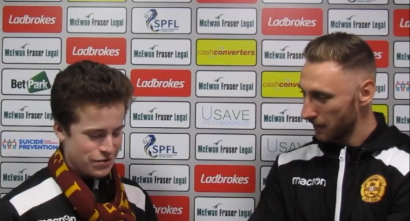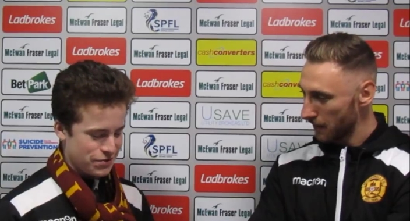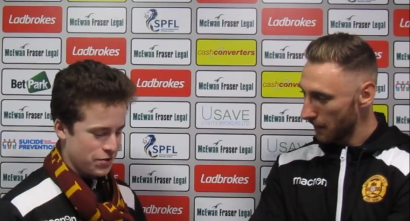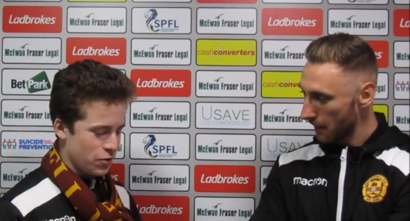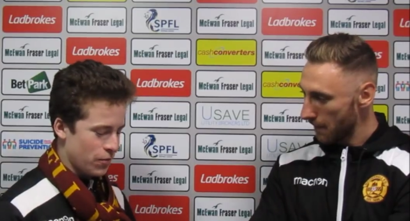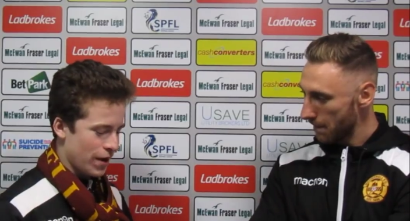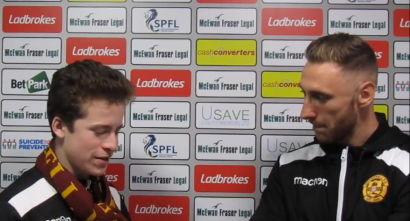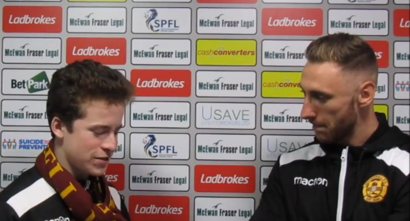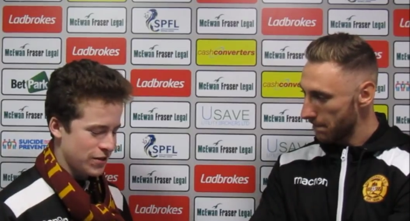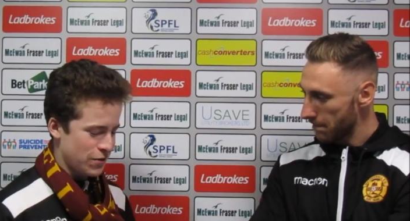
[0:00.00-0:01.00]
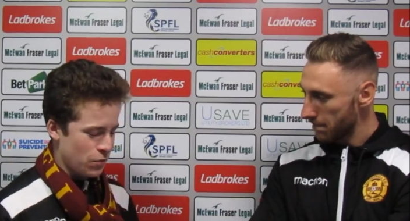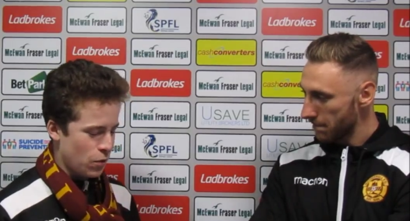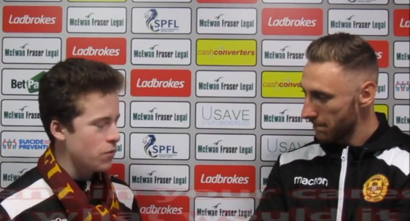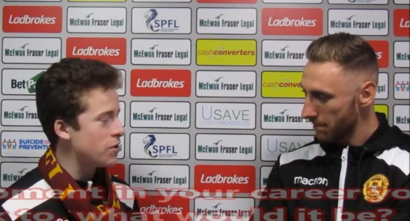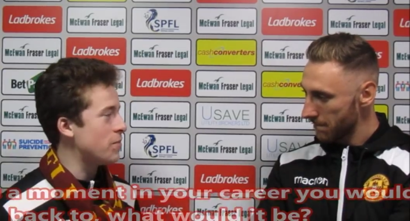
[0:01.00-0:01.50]
Speaker 1: you go back to,
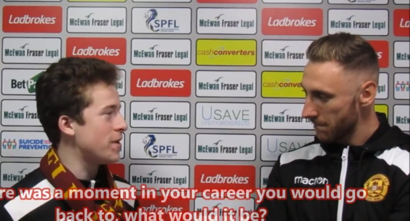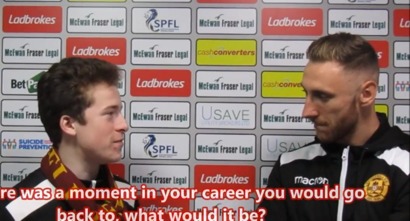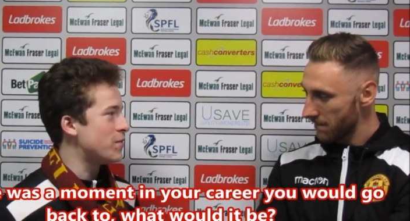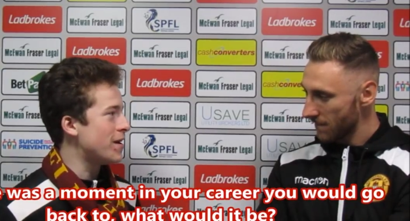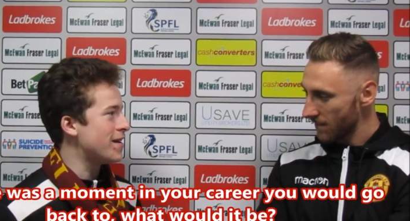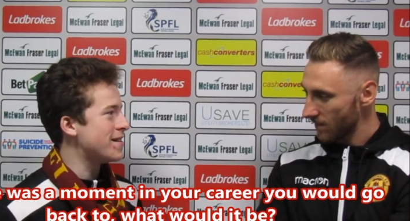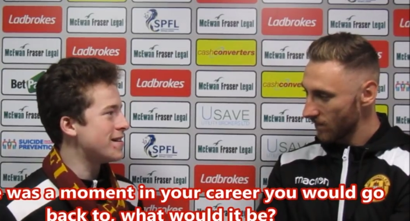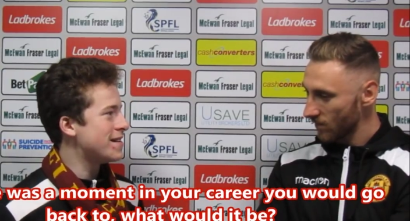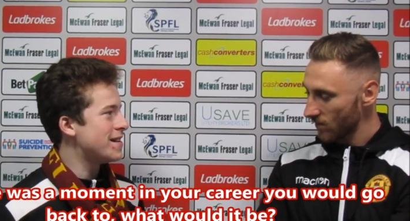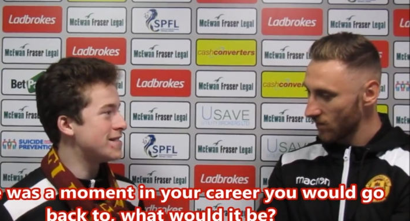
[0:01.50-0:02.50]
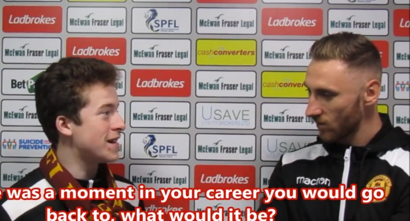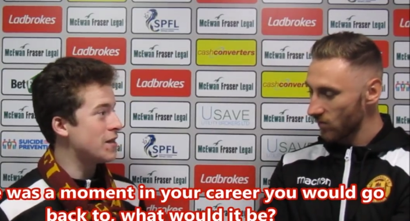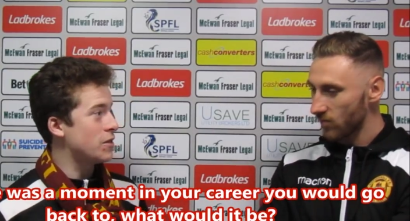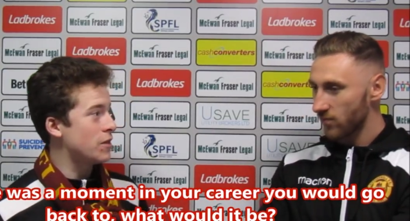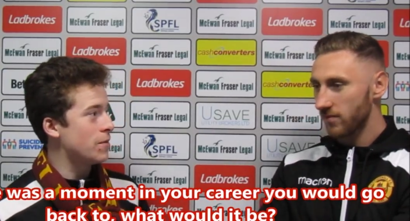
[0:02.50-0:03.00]
what would it be and why? Is
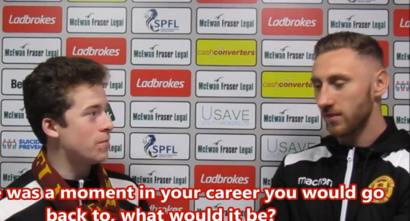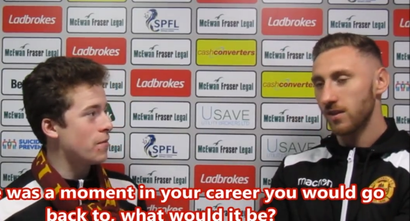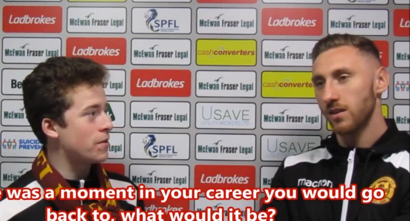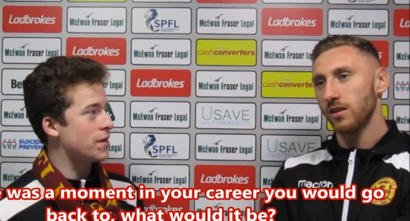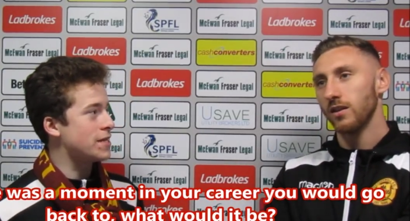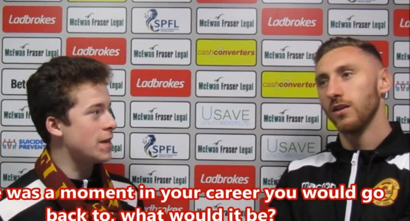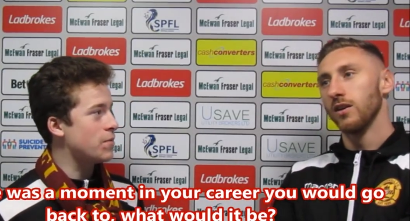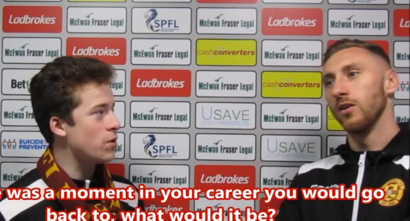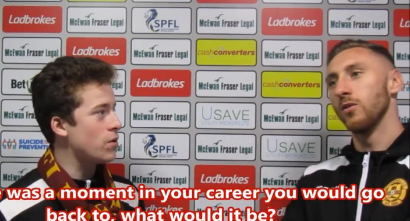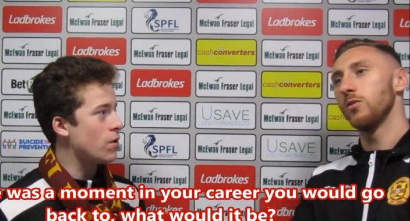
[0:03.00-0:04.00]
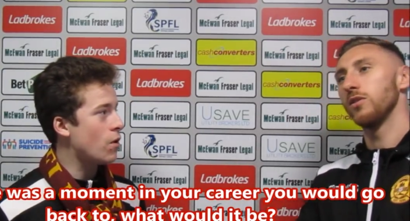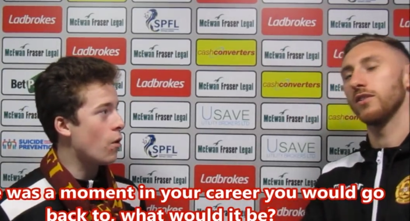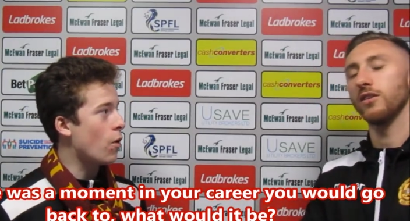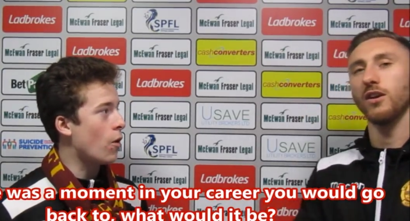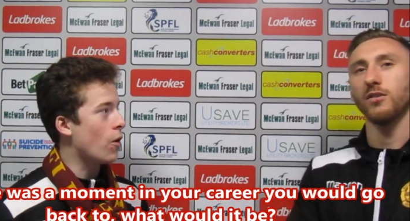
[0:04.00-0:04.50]
that the Premier League debut? Oh, I
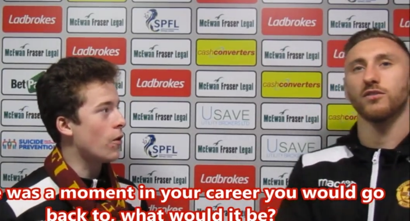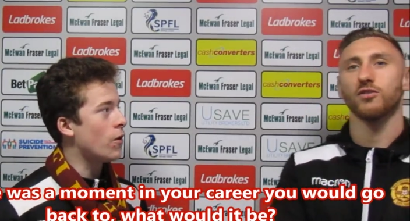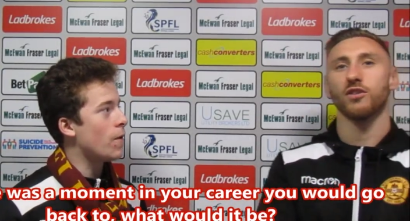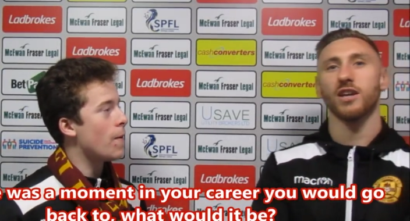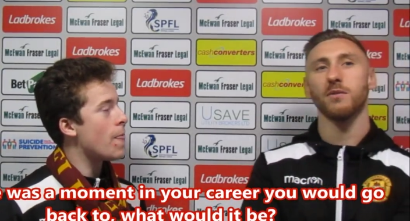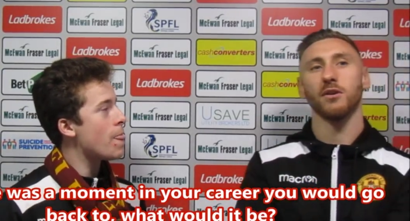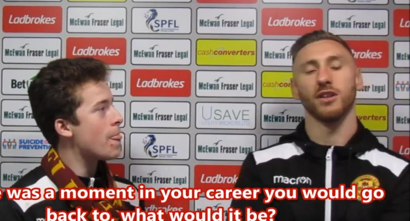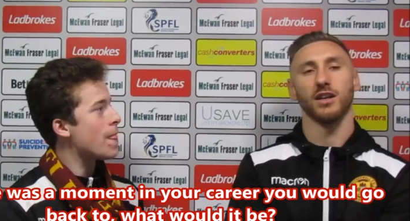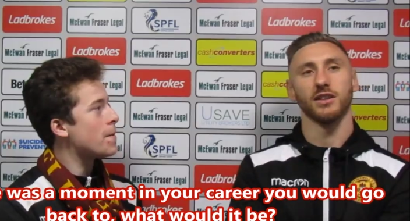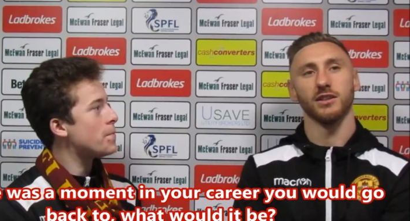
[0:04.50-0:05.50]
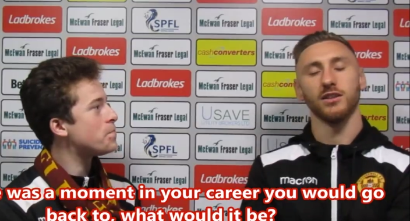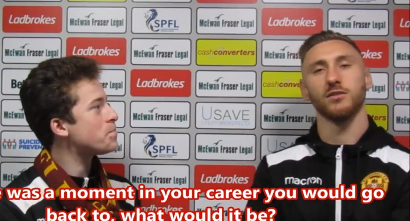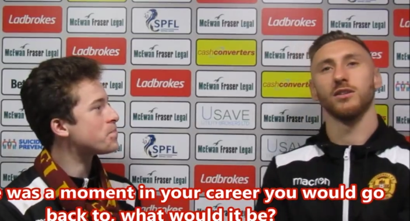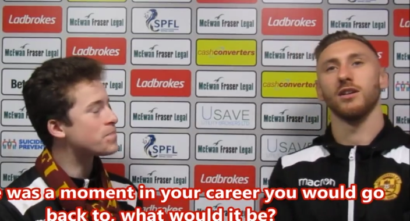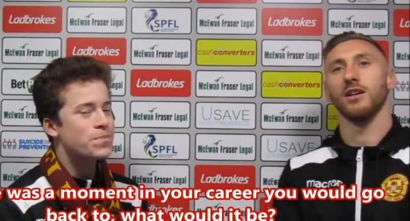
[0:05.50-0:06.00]
don't know.
Speaker 2: It's a tricky one, that you
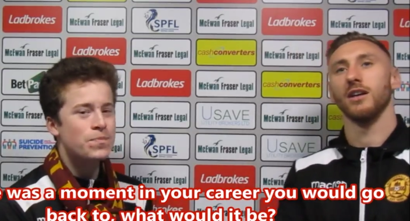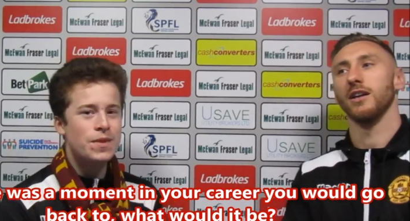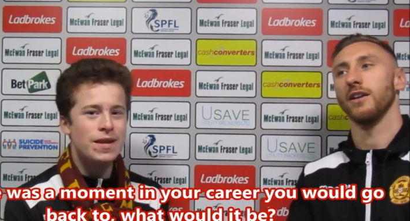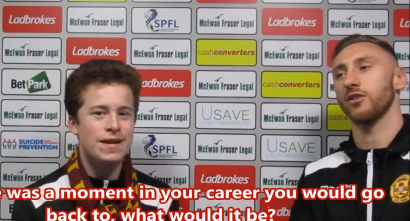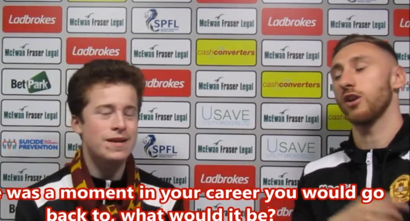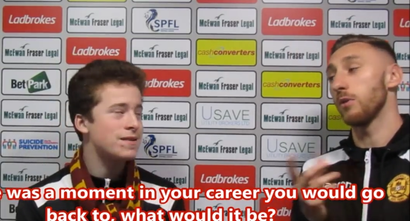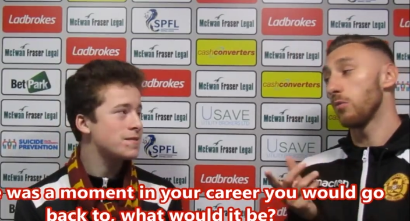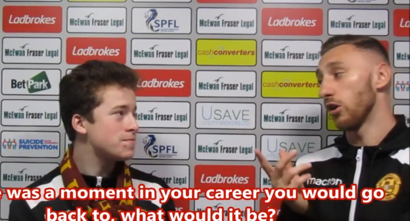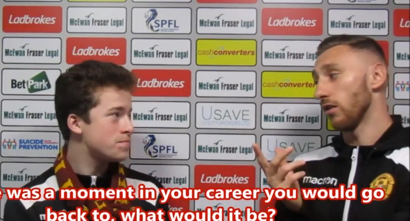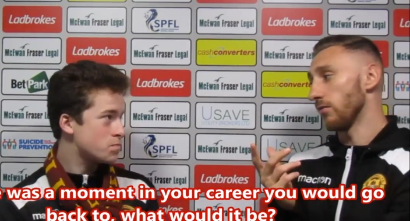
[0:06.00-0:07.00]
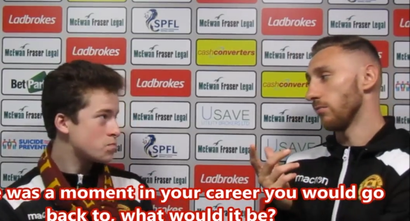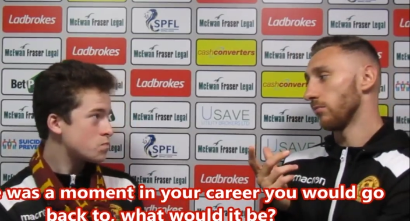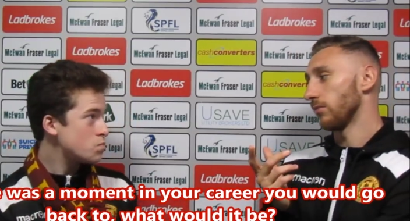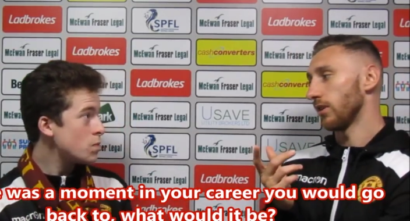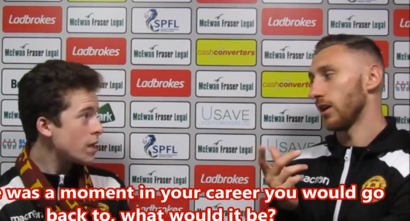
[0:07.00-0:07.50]
know. That's got to be one of them.
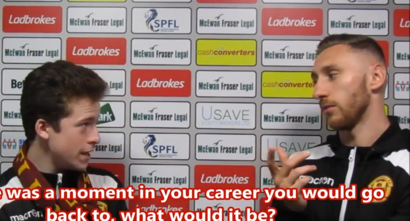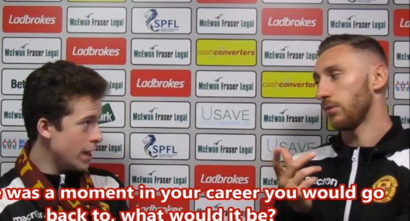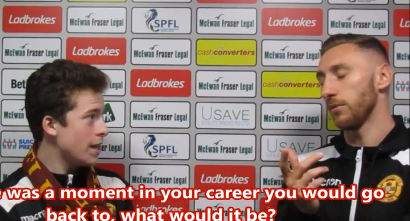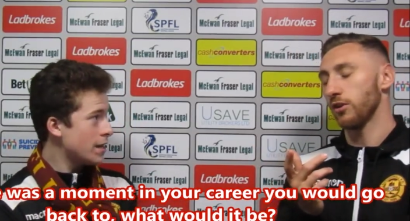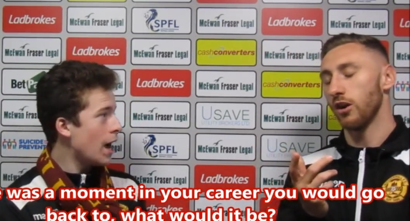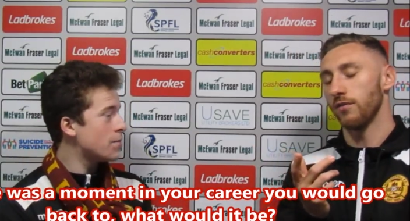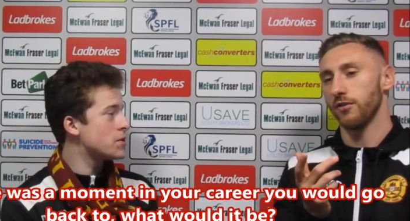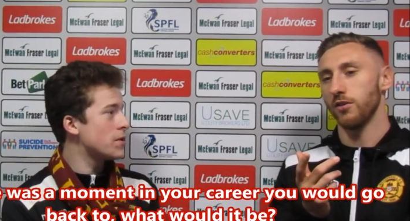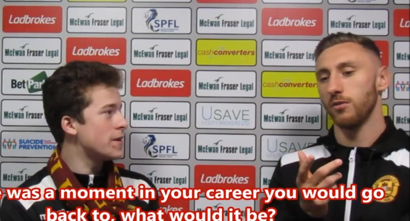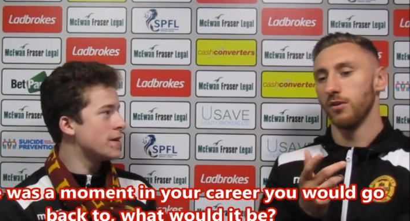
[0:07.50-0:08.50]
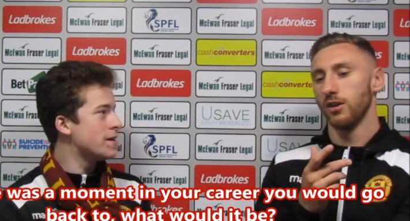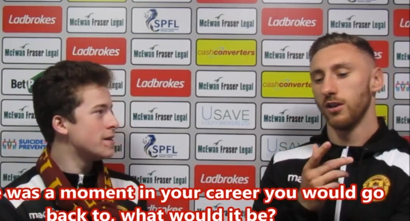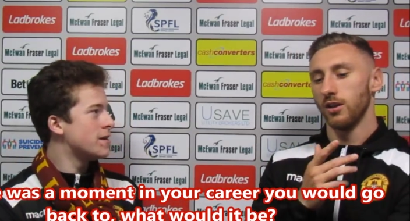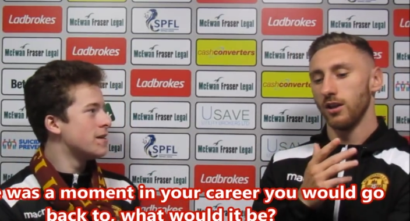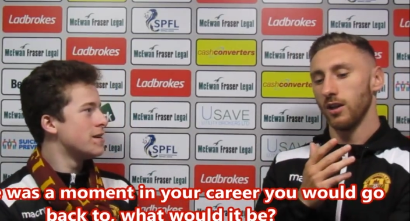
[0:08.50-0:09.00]
yeah, probably got absolutely
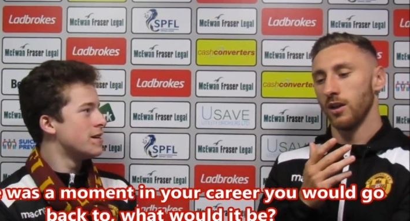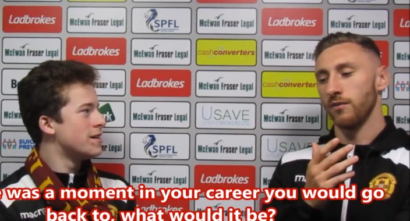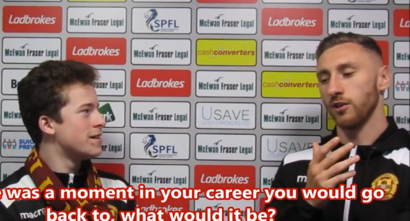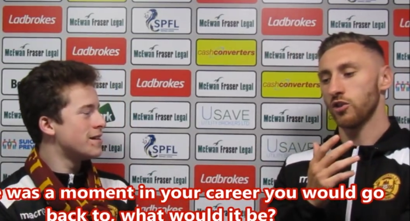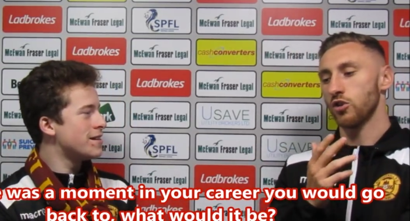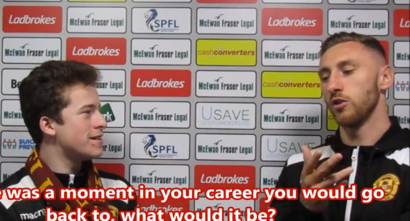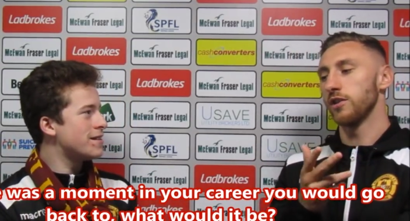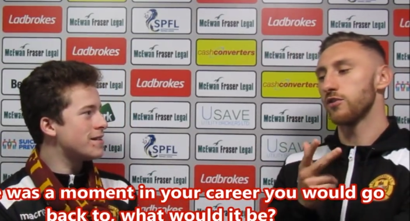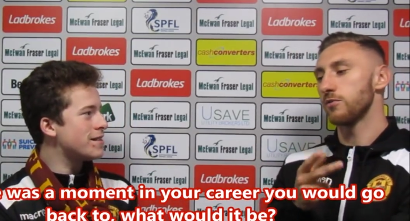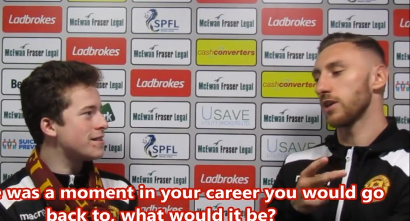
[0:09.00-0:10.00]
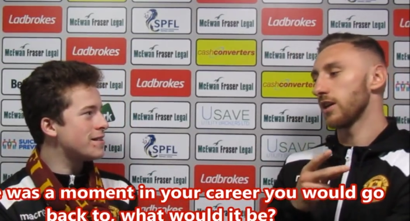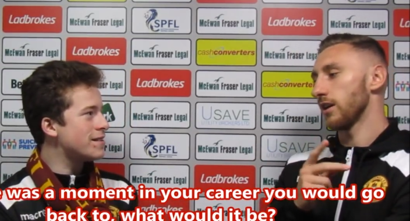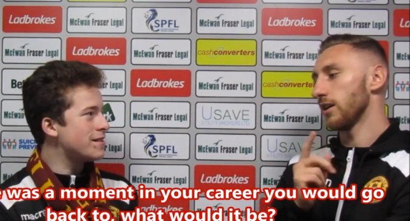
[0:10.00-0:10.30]
think scoring the two at